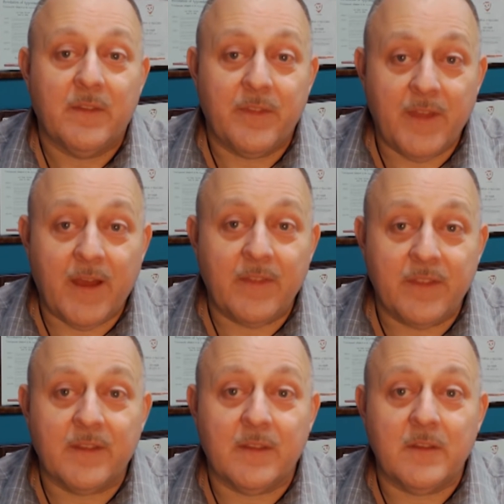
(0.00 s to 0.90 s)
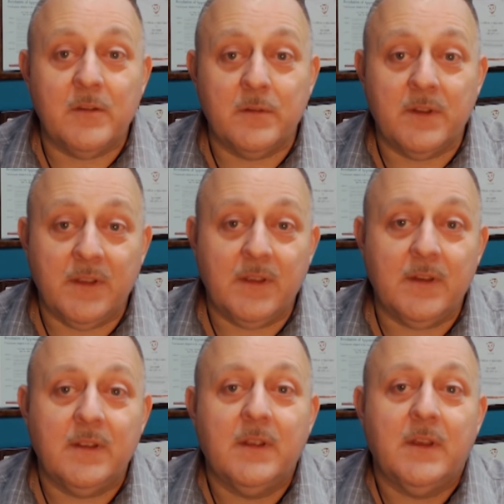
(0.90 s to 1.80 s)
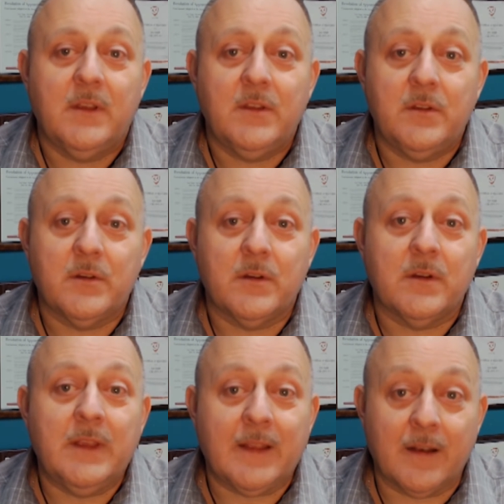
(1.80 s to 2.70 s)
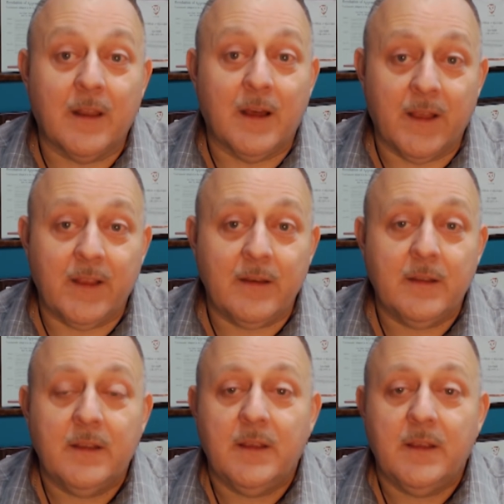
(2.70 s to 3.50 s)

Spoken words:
that thing that you need, you're in line.